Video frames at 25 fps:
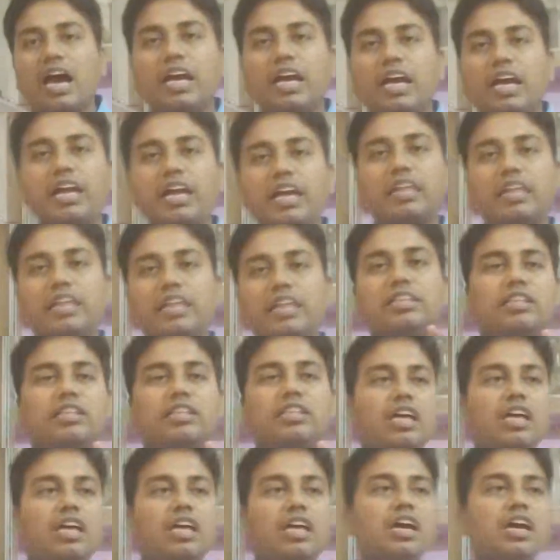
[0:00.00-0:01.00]
in
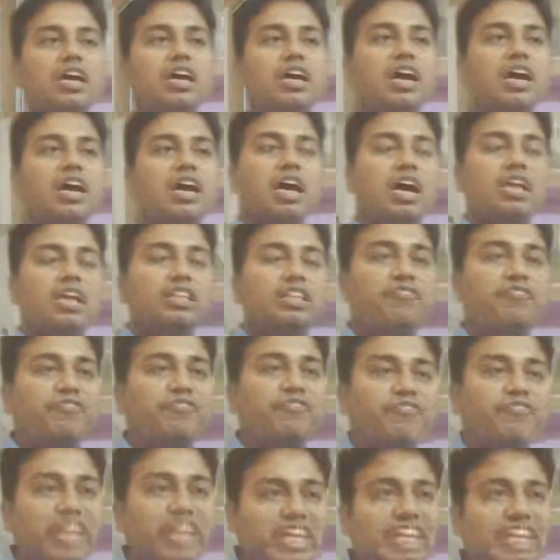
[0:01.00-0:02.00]
the
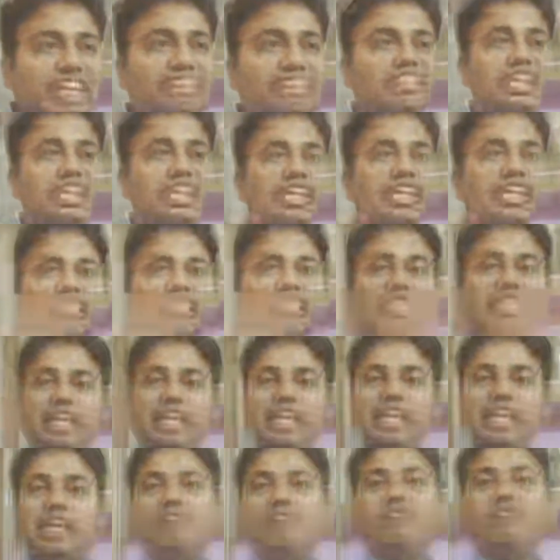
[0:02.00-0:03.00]
free state
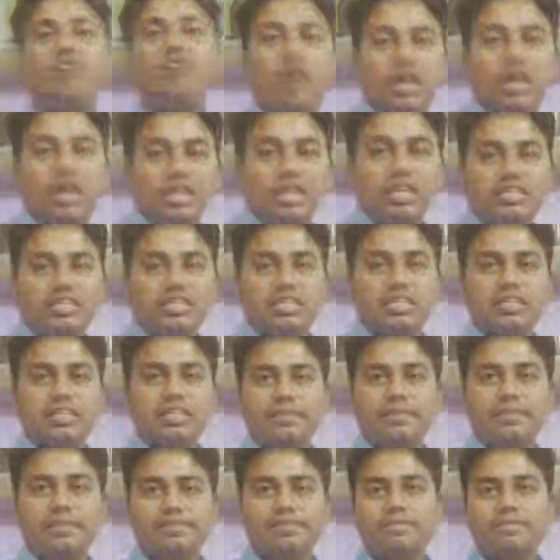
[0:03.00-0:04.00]
in a forest